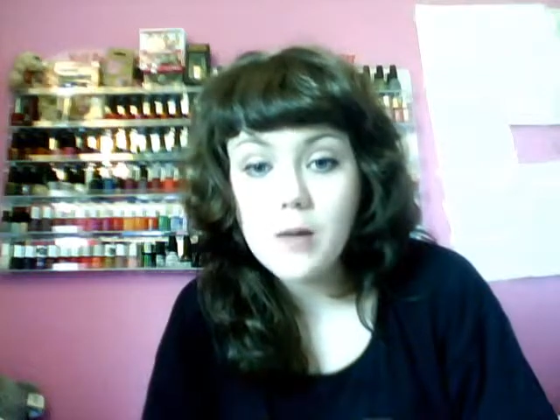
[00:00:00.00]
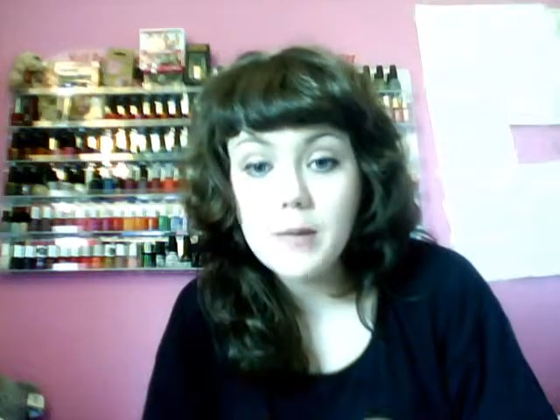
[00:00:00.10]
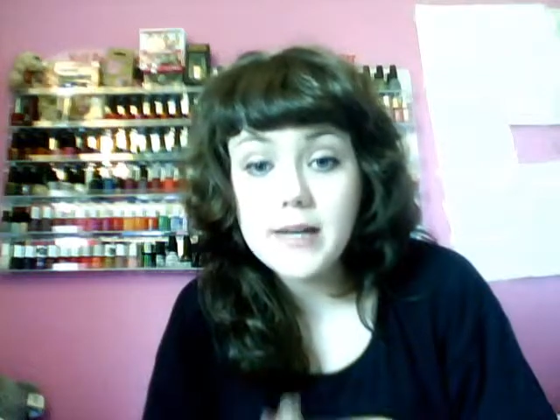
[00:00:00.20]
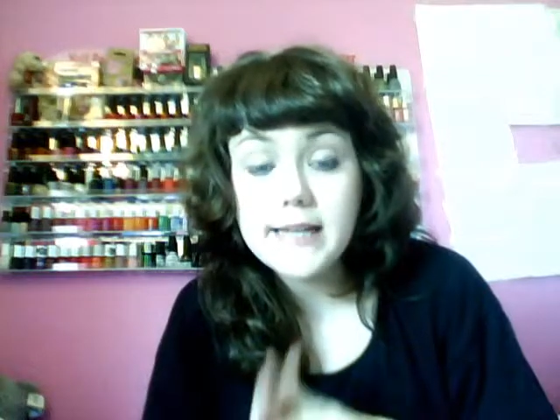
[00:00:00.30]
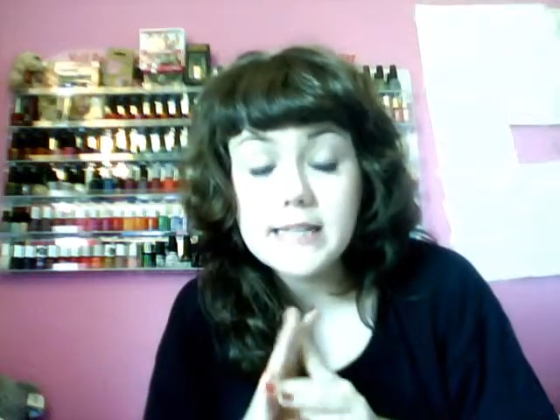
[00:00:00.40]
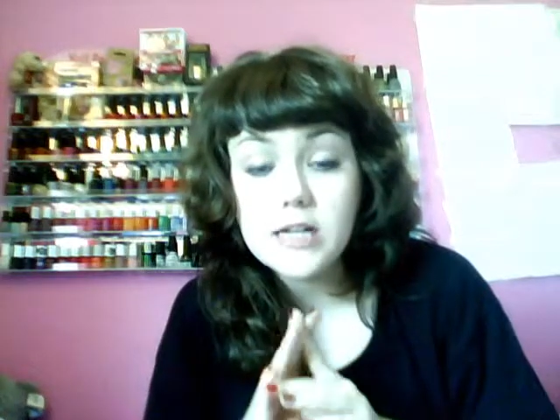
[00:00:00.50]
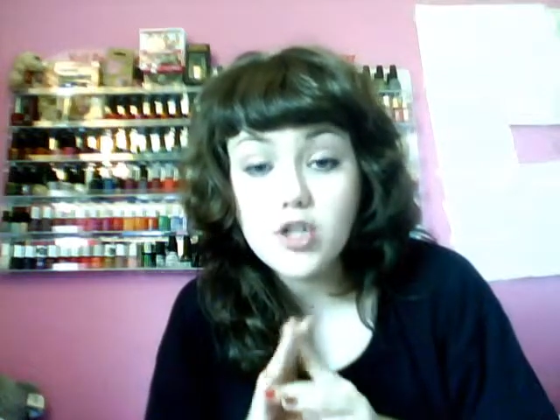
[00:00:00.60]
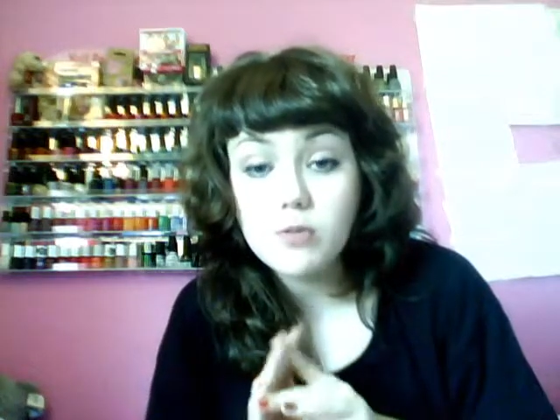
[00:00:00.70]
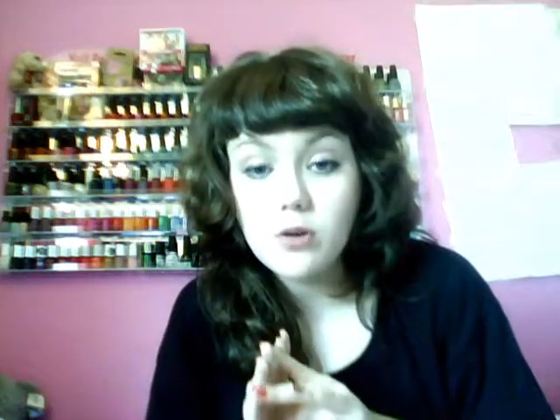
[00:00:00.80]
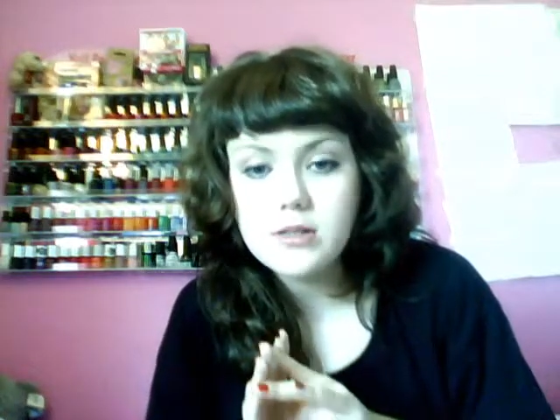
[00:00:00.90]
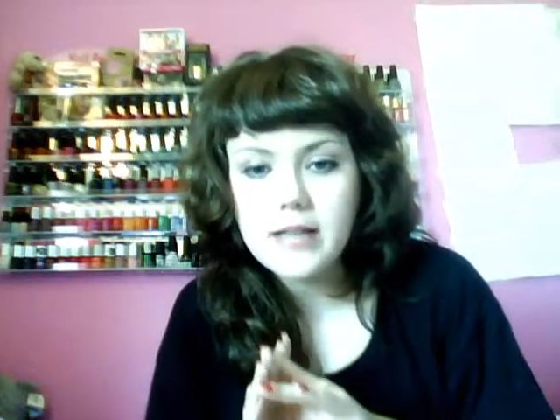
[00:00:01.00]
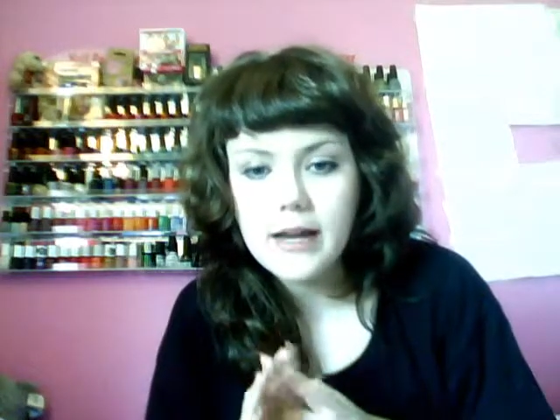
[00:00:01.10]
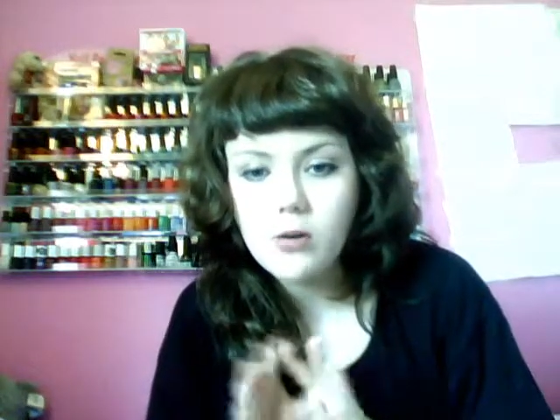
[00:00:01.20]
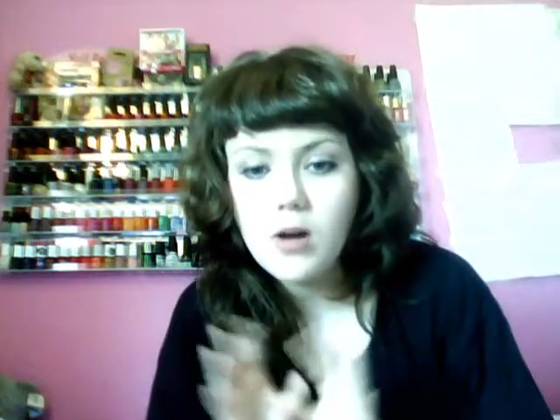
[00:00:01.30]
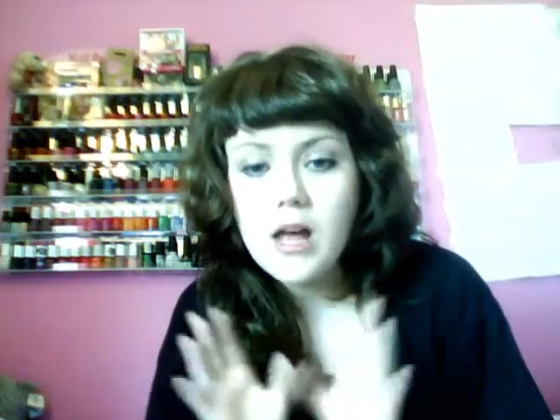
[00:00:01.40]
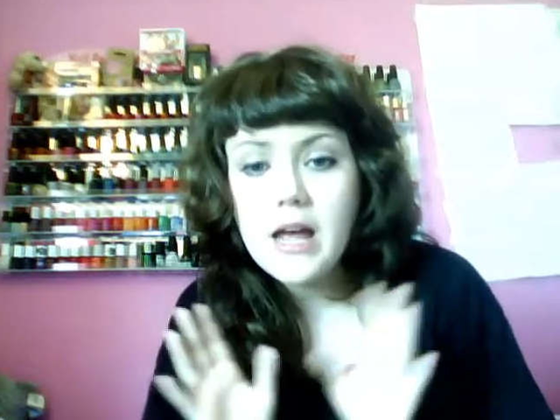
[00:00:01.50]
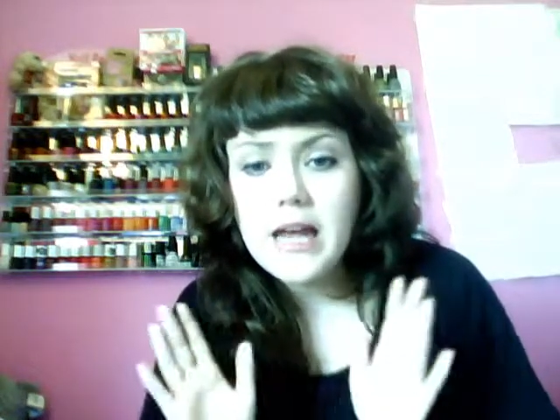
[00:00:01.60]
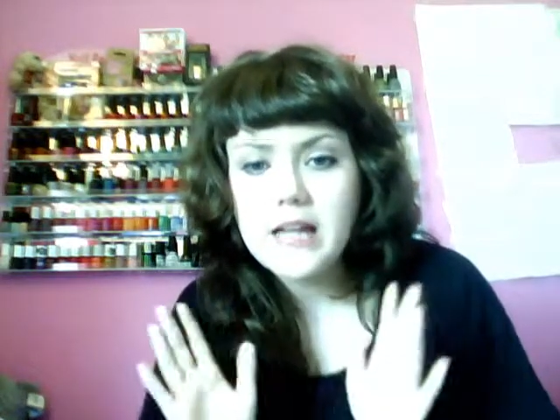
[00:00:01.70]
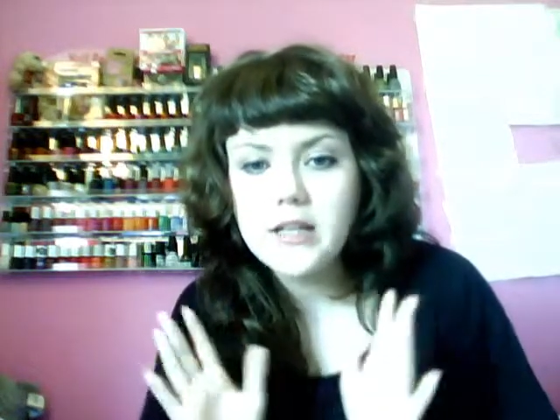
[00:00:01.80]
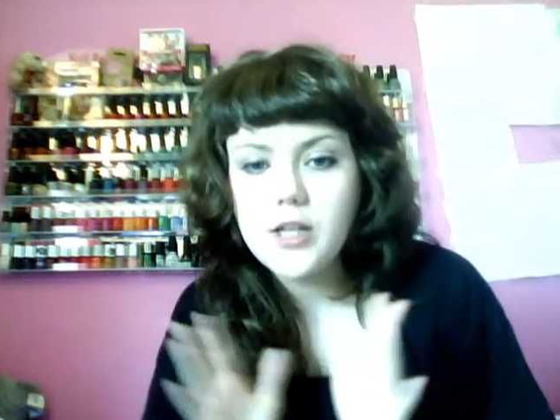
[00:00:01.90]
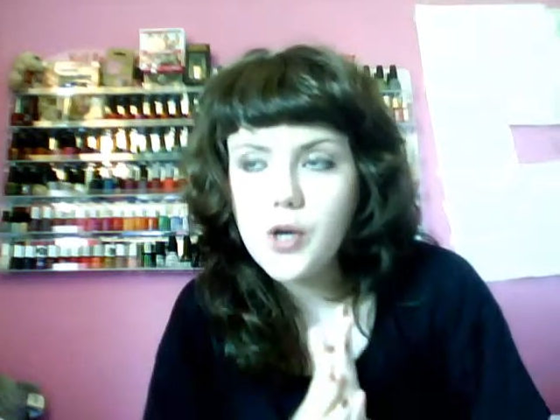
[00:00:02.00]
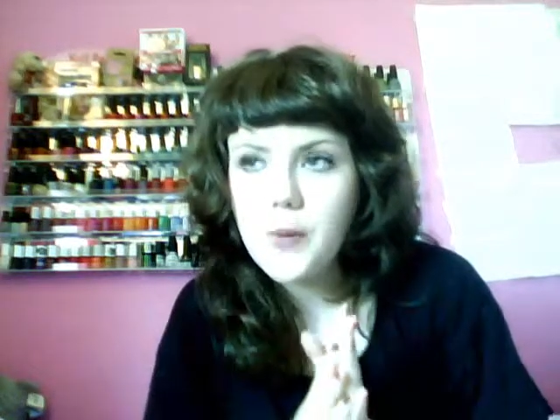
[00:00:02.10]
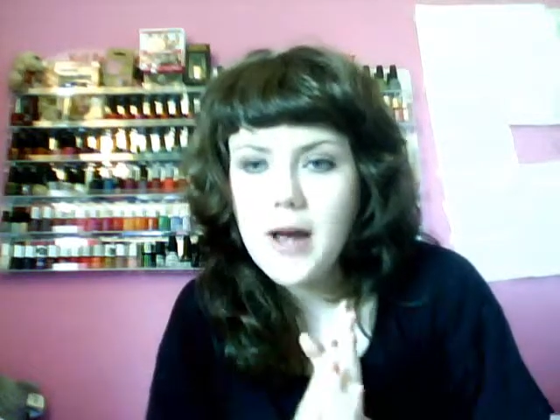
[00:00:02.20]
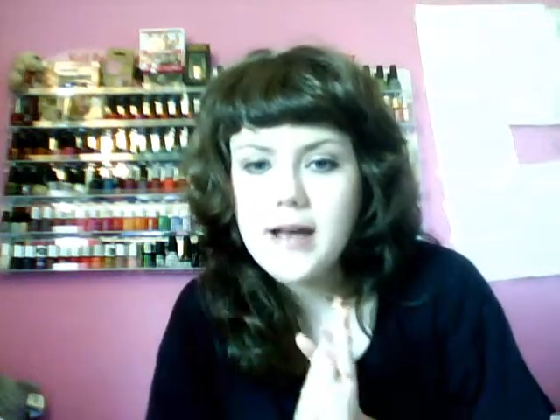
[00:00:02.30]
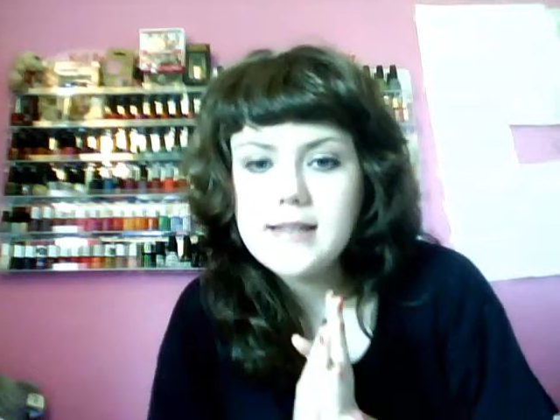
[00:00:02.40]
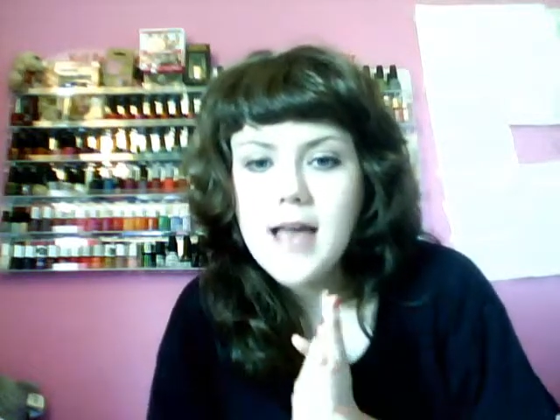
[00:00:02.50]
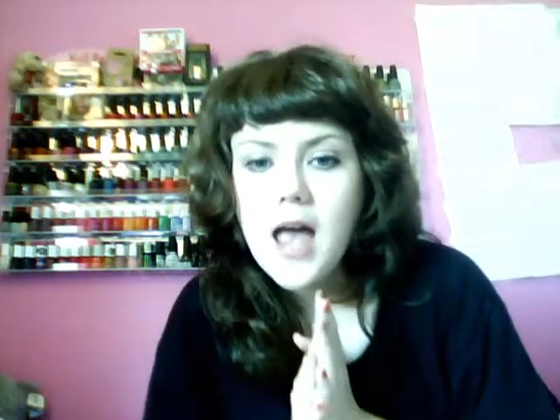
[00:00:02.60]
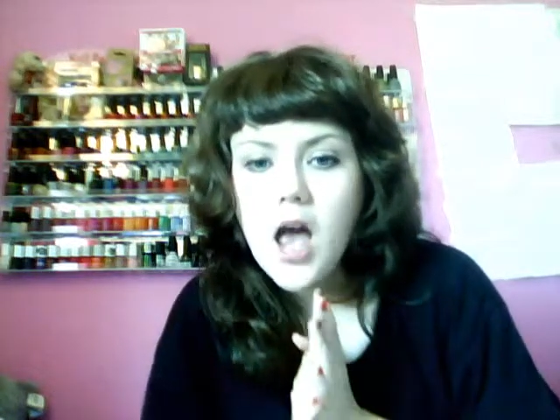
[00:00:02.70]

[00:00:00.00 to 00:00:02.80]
um, an international blog sale in the US